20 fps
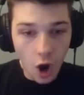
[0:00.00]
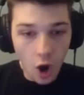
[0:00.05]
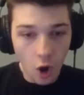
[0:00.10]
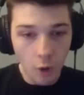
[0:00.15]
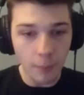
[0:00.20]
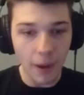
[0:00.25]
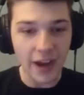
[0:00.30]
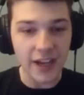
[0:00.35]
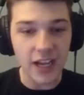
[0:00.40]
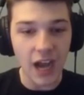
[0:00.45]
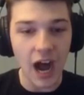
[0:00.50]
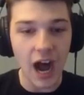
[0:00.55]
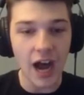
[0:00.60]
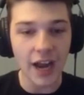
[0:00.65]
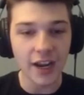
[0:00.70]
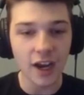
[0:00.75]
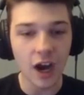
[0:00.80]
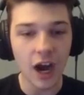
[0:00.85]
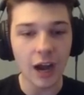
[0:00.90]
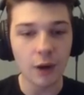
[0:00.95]
Oh my
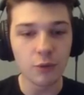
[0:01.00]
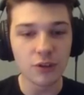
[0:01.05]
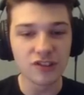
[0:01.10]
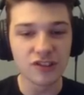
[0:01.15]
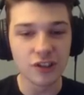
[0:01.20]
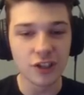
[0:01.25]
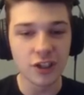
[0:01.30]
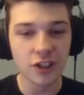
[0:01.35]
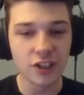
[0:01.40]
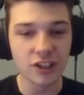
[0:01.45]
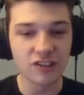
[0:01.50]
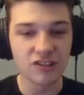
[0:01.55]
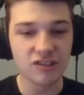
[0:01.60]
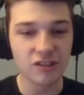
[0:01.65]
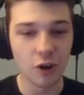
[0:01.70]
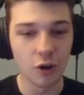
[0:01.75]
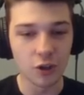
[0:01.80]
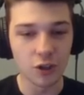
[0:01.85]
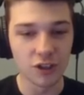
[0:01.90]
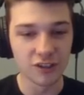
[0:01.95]
god, I was literally
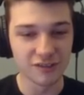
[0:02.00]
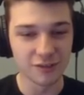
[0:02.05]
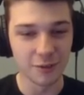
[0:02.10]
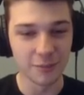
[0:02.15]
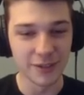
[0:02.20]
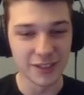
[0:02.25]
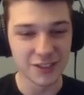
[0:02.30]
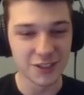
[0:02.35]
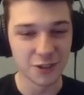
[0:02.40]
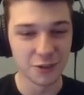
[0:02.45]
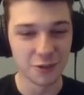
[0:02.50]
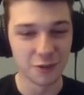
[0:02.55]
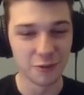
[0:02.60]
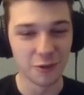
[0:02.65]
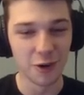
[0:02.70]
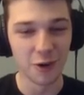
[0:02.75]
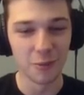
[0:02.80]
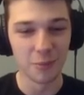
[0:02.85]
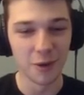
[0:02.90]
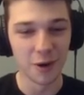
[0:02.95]
so close to opening two in a
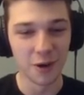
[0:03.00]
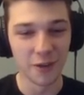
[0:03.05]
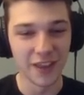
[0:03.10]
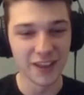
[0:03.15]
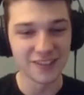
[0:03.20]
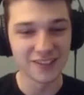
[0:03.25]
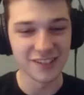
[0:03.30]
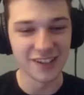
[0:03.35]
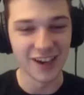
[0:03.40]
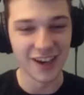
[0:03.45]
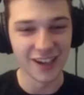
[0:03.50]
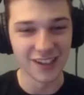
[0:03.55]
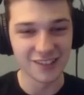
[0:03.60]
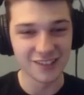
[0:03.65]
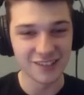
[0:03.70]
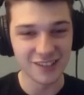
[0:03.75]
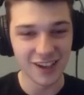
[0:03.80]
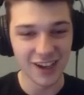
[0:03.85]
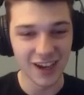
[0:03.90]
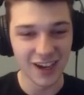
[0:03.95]
row, bro. That's
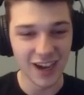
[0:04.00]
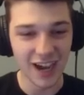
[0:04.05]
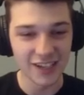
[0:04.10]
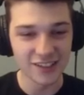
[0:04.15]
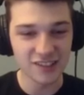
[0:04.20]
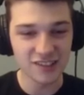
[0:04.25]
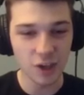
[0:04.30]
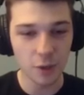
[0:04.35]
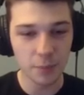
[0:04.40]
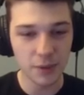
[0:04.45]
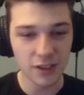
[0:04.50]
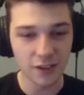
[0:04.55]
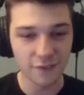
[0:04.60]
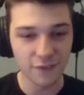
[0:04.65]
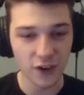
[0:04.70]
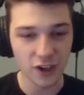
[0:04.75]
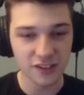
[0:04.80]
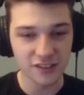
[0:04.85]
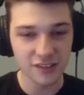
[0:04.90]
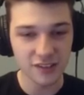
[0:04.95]
nuts. Uh, hey, I just dude, opened the
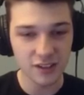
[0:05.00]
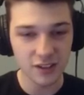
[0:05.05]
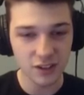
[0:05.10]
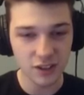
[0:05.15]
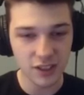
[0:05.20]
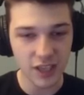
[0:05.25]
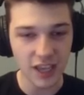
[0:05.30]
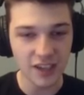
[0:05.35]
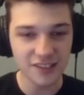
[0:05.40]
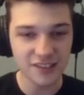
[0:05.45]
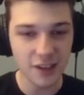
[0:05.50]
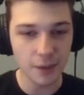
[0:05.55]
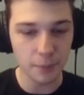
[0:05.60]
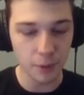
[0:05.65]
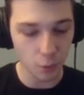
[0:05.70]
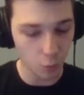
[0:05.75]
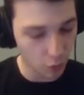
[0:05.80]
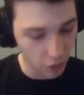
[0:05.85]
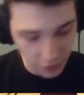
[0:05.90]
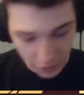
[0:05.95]
first case
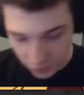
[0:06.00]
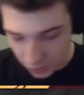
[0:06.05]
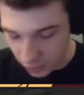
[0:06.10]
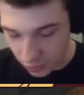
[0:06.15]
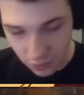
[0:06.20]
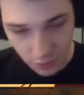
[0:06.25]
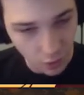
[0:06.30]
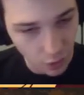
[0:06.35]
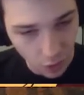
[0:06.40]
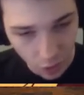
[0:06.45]
number one, dude.